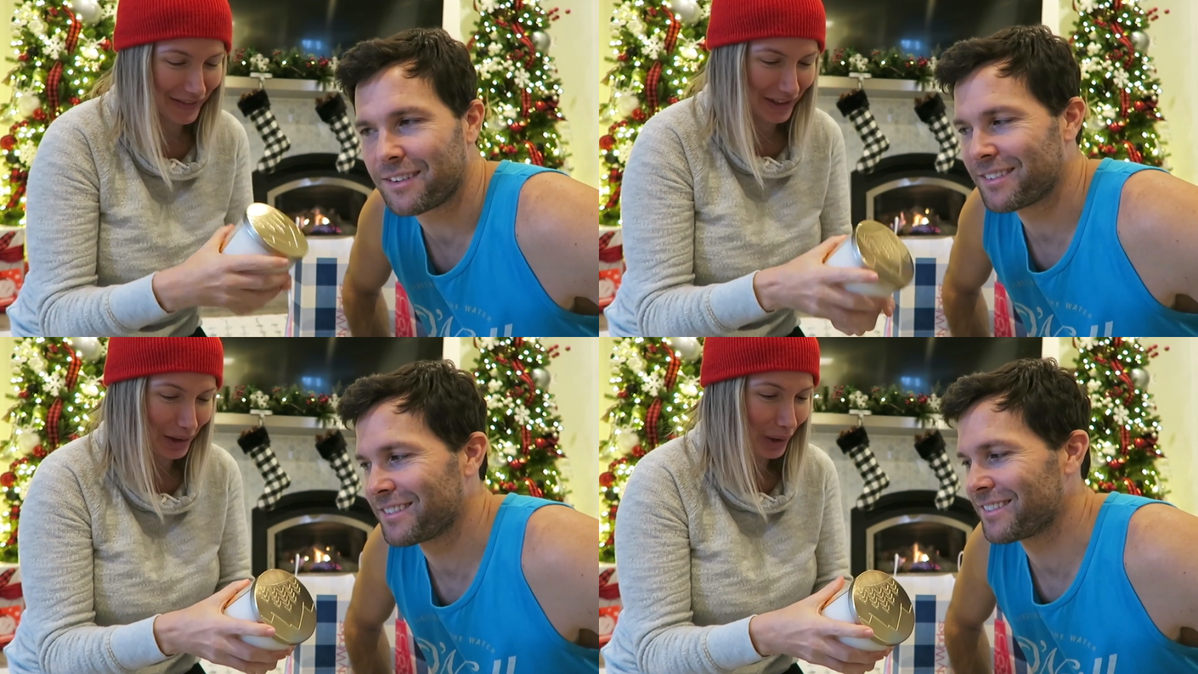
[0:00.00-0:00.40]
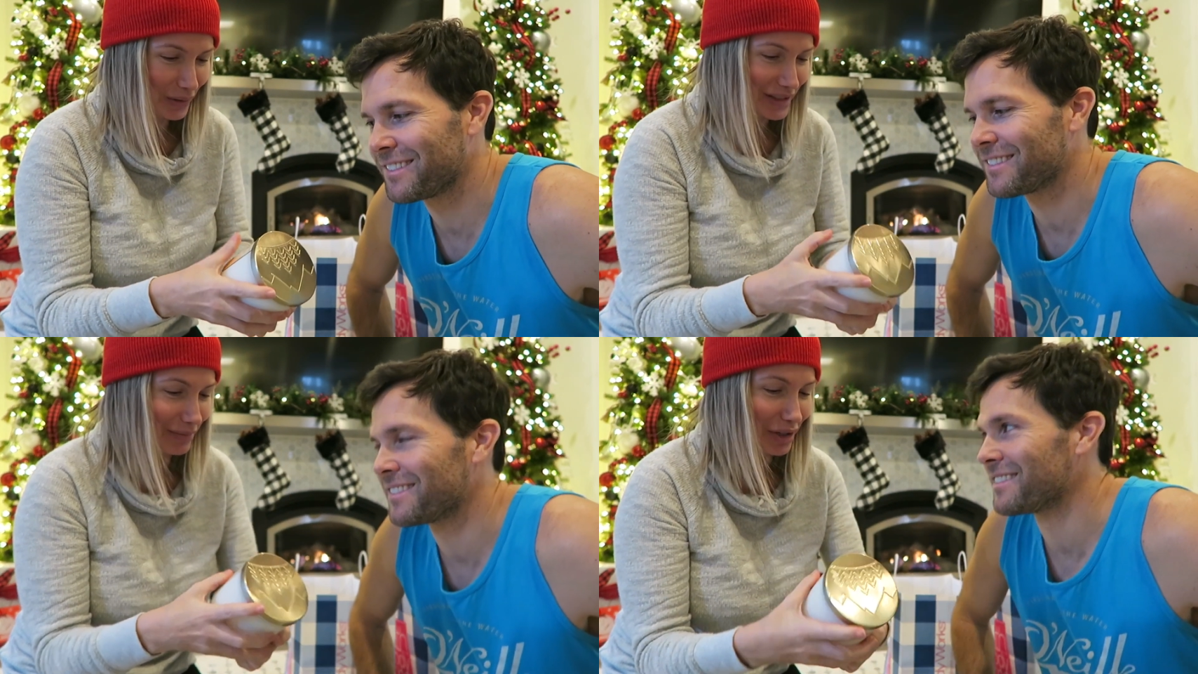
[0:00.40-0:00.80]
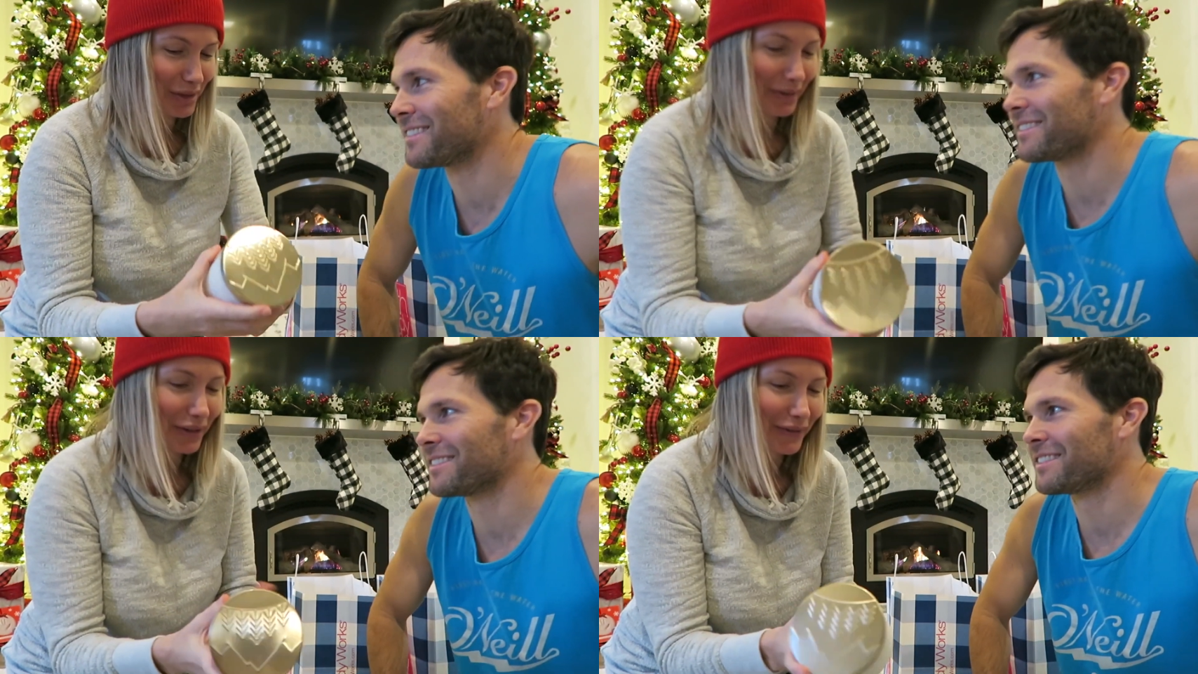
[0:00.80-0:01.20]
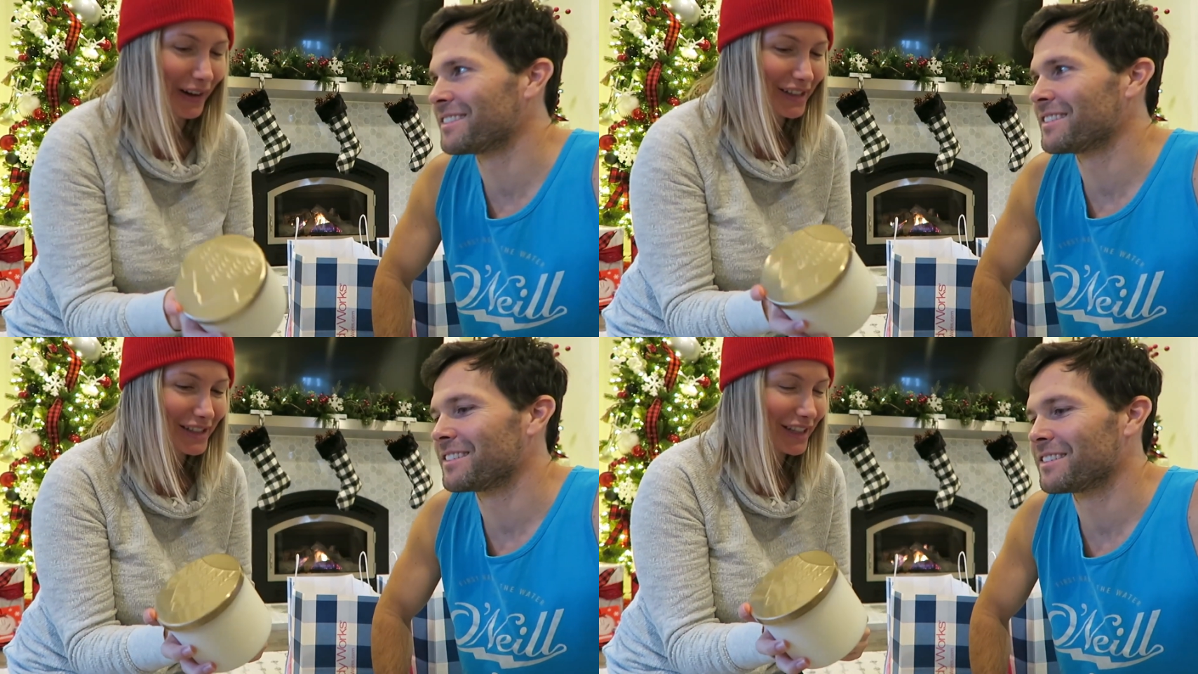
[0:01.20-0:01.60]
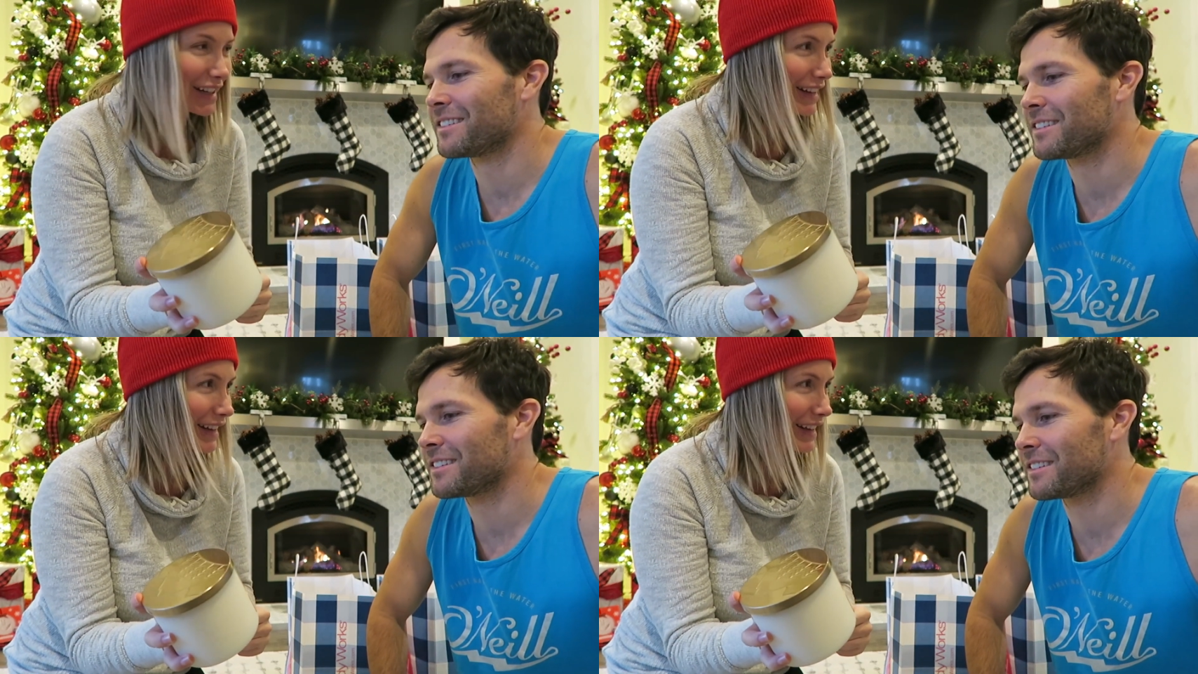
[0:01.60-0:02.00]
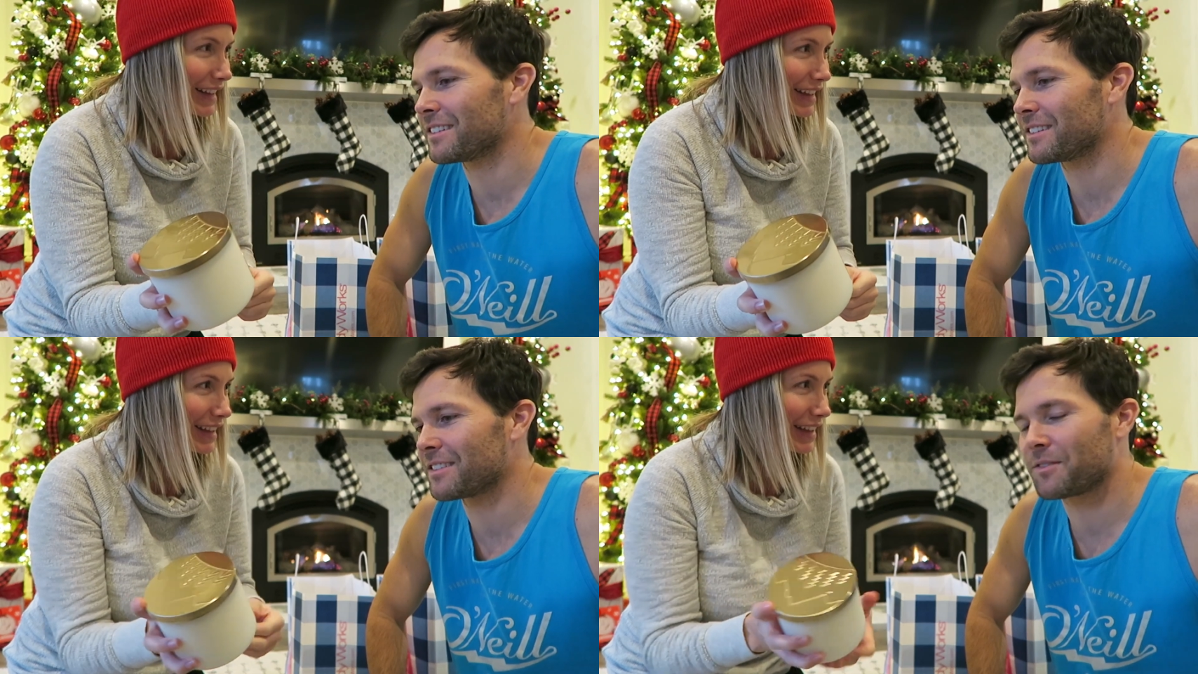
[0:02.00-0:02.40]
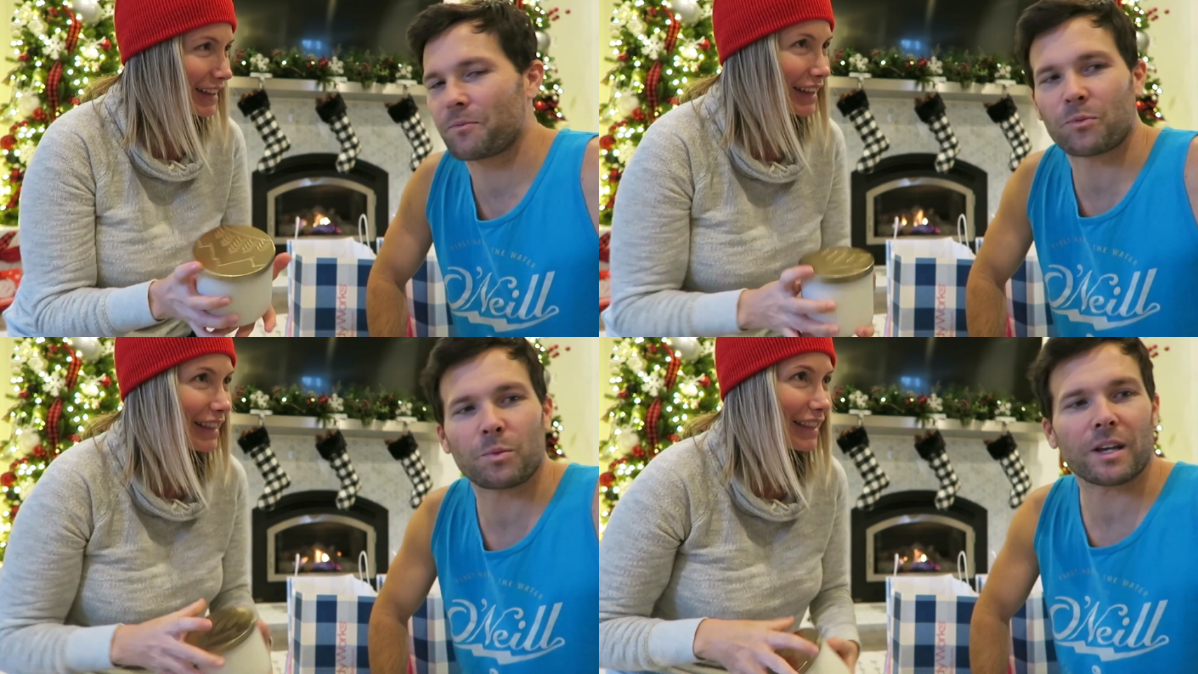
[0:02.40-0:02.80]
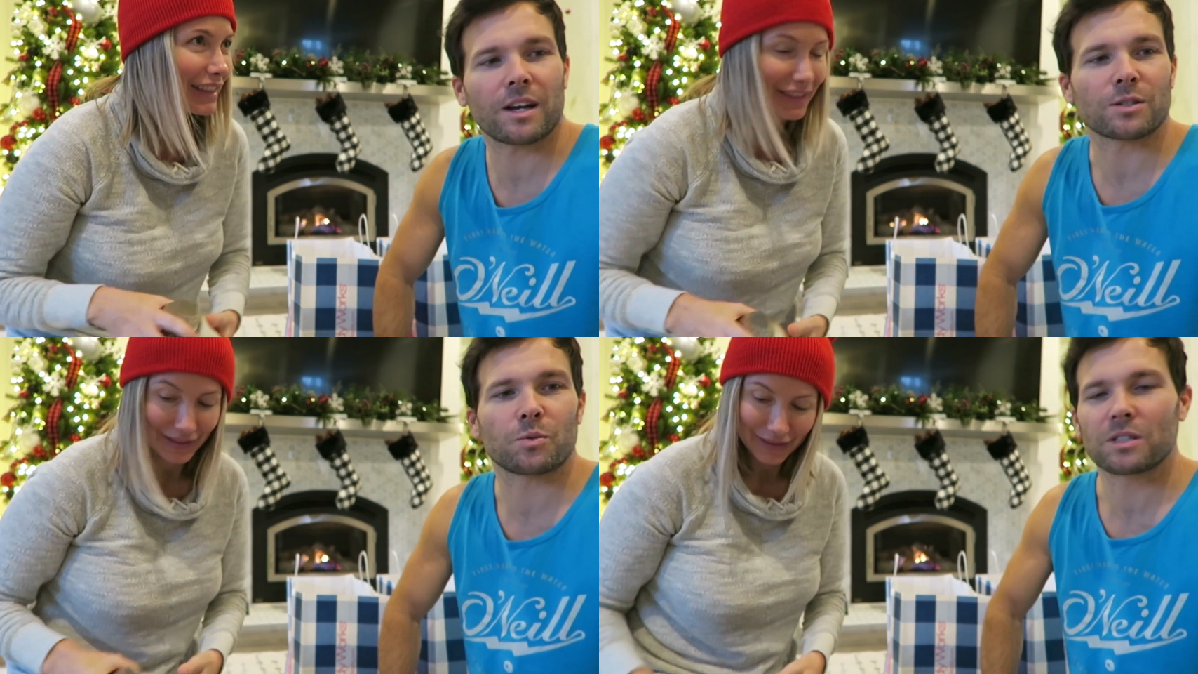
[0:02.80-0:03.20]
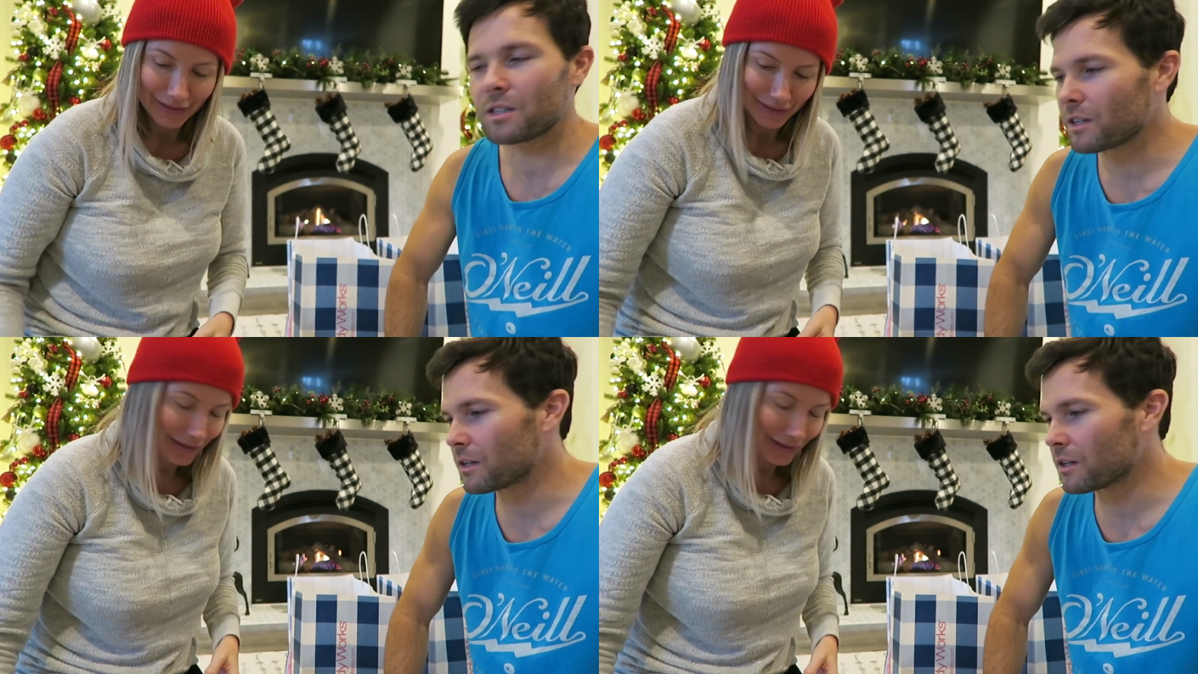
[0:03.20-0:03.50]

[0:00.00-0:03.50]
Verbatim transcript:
Speaker 1: Not even close. Marshmallow fireside.
Speaker 2: Oh my gosh, where's the